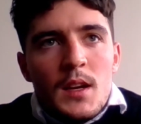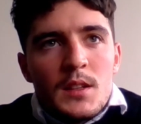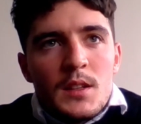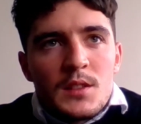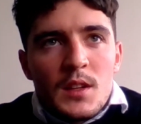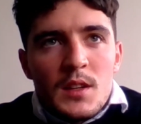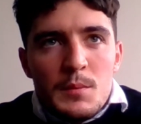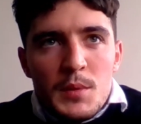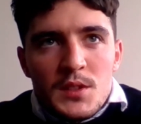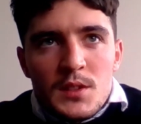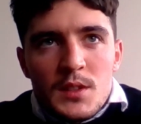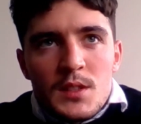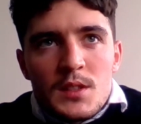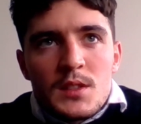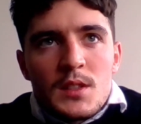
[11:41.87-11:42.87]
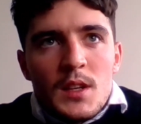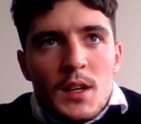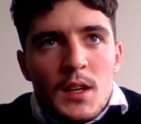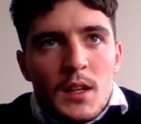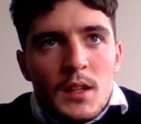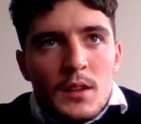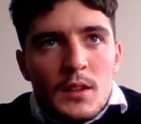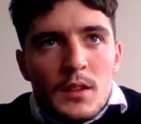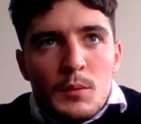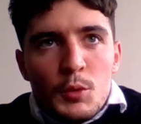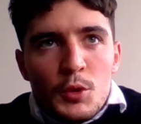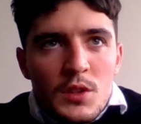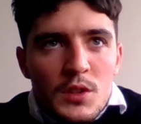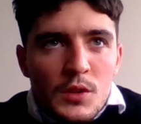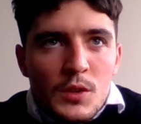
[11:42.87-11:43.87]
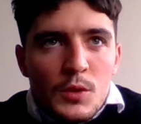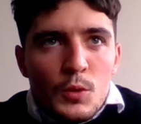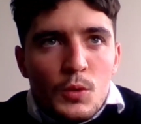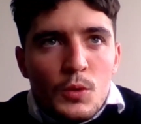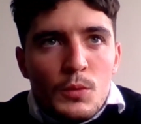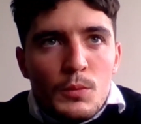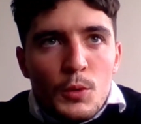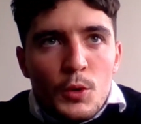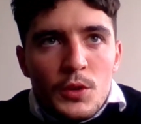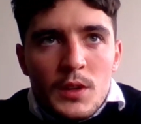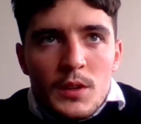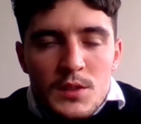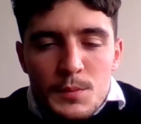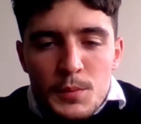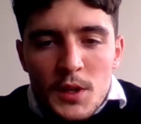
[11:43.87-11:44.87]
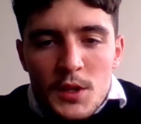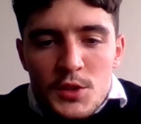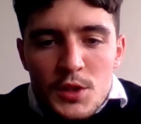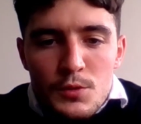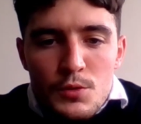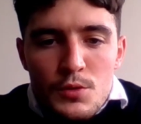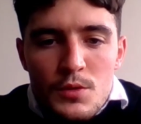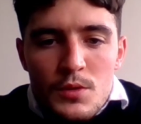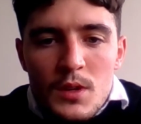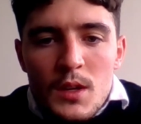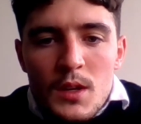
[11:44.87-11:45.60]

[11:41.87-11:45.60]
Study business, and I'm looking to go more down the supply chain route.